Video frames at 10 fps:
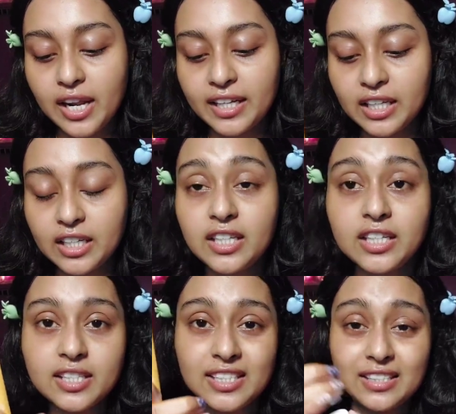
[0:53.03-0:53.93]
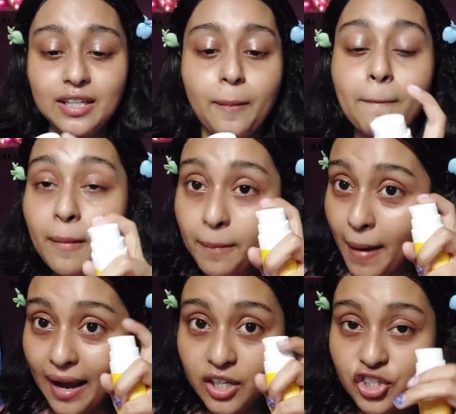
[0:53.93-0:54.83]
Like it is in pump
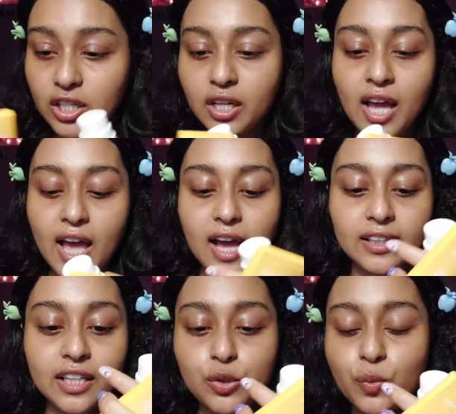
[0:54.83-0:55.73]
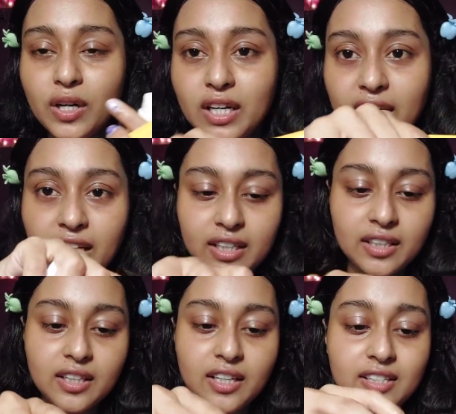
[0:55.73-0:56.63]
packaging, and this one in
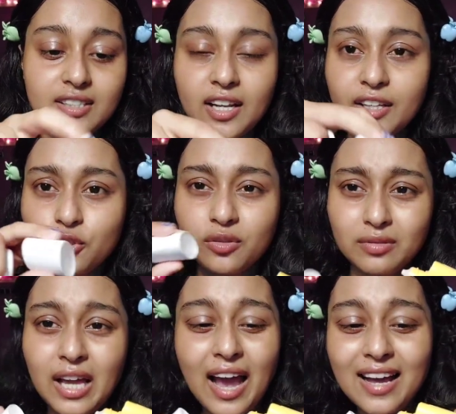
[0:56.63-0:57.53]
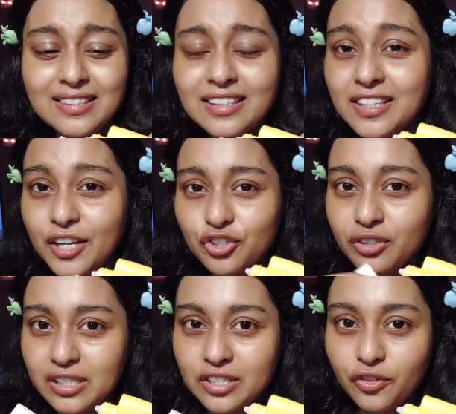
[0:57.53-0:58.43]
this like, as the texture
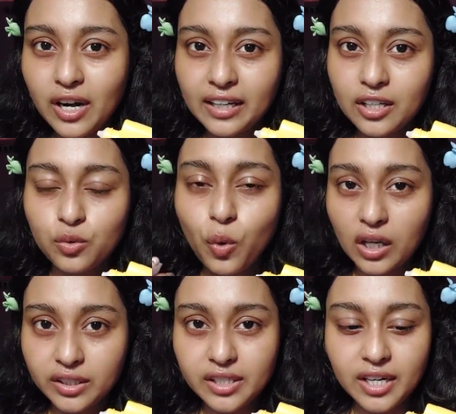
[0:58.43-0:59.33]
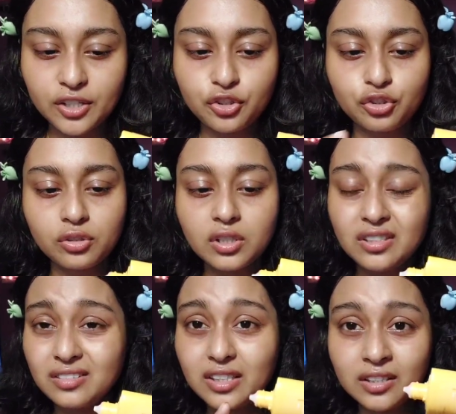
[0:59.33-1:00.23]
is different, like it is water in texture, so the,
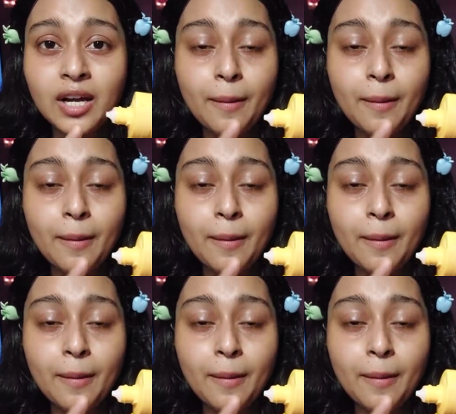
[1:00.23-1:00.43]
the